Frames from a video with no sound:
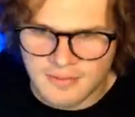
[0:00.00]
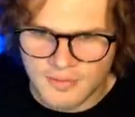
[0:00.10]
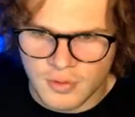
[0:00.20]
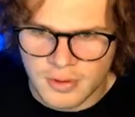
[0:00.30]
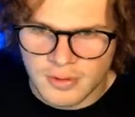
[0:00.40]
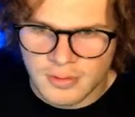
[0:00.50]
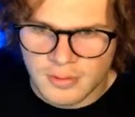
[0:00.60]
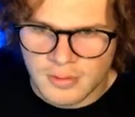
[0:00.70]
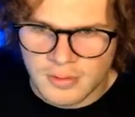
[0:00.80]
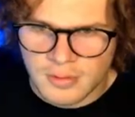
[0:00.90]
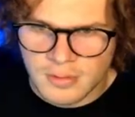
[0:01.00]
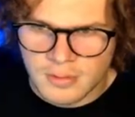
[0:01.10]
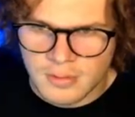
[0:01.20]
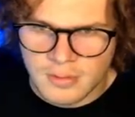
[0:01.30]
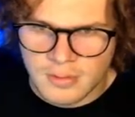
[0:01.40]
four,
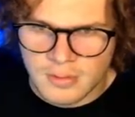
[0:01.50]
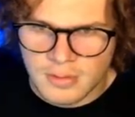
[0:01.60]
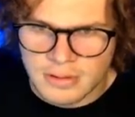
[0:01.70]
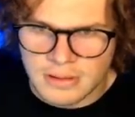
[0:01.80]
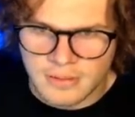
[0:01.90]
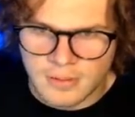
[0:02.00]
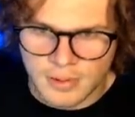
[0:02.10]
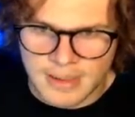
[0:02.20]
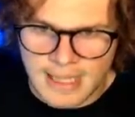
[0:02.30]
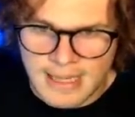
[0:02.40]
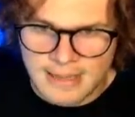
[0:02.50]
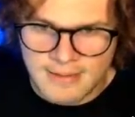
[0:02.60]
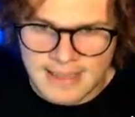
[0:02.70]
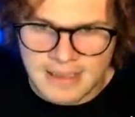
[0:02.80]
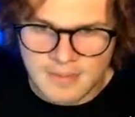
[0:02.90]
Gonna throw it again, and
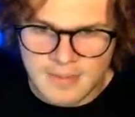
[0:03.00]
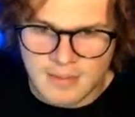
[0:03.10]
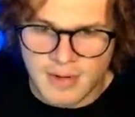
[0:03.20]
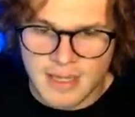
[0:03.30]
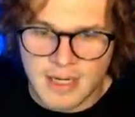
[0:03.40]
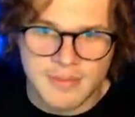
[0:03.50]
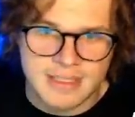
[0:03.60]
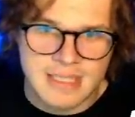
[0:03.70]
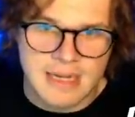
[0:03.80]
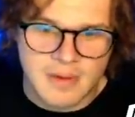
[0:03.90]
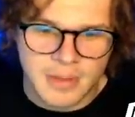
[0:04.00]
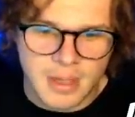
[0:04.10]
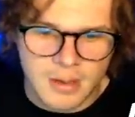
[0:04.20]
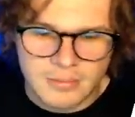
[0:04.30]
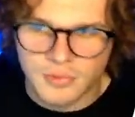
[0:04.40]
that's gonna be a breakup this time. There we
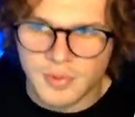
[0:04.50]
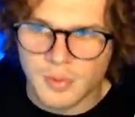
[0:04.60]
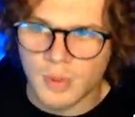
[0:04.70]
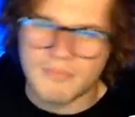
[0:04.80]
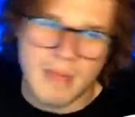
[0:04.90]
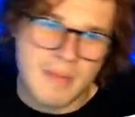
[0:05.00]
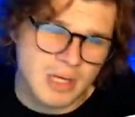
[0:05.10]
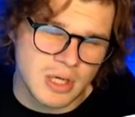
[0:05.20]
go. Tariq Woolen. Maybe could have